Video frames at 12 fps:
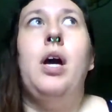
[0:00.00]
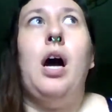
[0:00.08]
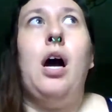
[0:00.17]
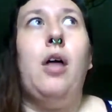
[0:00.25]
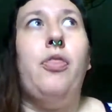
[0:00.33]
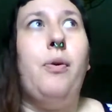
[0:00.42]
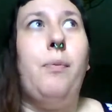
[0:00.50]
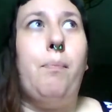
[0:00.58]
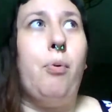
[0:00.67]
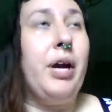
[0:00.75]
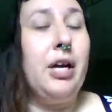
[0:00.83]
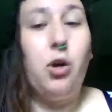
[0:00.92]
uh,
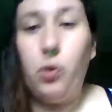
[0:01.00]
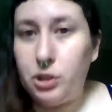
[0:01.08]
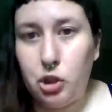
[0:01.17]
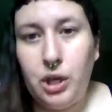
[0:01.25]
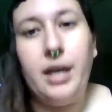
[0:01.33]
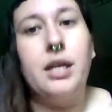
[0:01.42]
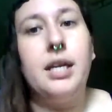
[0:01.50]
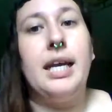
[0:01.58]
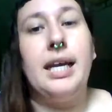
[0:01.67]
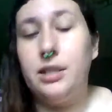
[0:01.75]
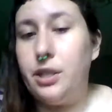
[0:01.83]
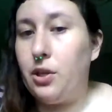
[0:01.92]
bring
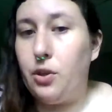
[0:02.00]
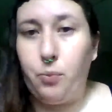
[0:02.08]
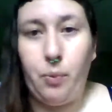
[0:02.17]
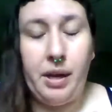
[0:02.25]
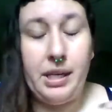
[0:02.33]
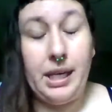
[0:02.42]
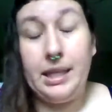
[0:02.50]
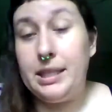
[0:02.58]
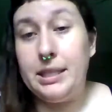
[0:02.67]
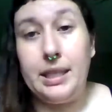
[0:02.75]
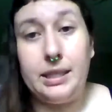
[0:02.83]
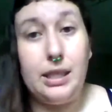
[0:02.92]
Christianity into the into
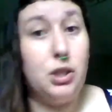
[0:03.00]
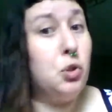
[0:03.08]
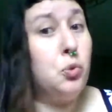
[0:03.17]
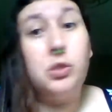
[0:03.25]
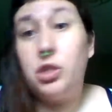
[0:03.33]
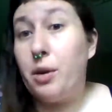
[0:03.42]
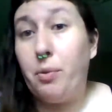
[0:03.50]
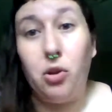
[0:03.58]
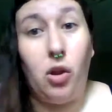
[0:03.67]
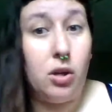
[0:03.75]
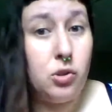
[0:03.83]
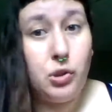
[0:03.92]
Six Nations, which they were
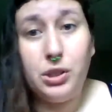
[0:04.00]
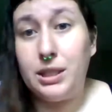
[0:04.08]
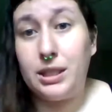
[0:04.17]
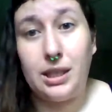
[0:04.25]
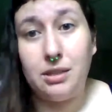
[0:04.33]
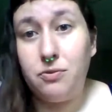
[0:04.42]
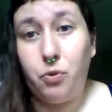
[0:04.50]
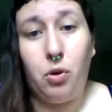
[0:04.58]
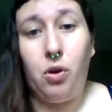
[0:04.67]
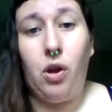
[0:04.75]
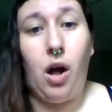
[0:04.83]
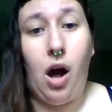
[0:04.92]
largely
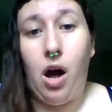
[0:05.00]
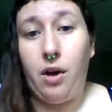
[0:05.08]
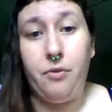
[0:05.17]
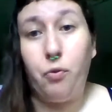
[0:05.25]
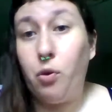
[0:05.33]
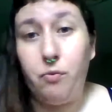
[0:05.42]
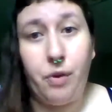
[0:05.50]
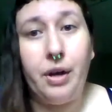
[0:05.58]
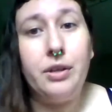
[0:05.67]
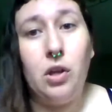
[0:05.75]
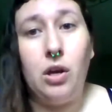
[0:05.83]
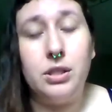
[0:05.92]
successful on for a
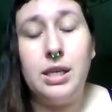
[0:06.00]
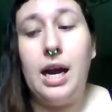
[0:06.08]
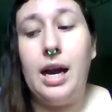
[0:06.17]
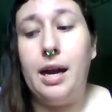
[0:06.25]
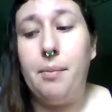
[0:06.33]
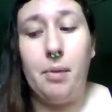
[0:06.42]
very long time.